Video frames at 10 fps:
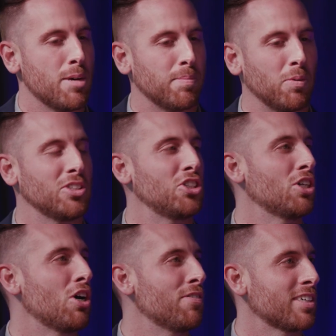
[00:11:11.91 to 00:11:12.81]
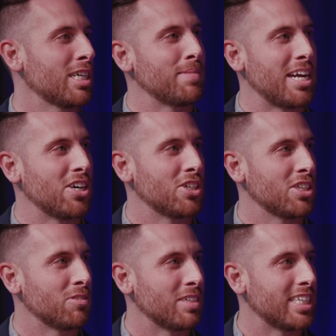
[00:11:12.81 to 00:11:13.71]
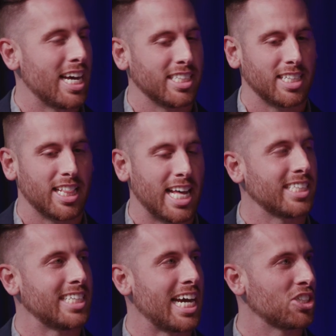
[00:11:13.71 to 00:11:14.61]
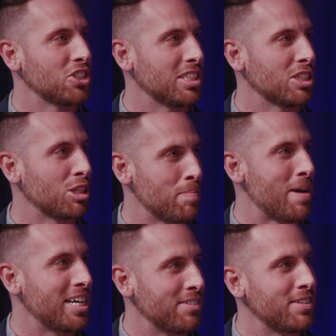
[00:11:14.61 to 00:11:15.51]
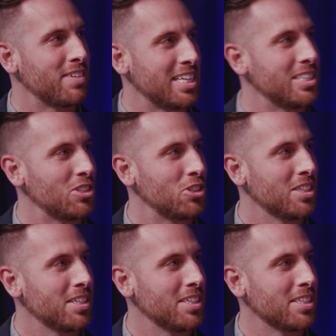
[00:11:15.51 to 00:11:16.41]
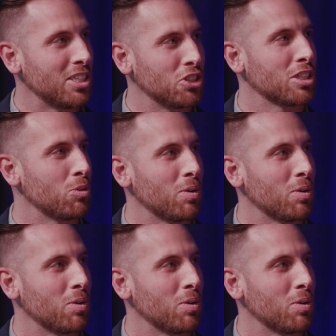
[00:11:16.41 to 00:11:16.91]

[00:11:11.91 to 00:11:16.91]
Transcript: But once you overcome that hurdle and realize that that's actually your competitive advantage, that you're going to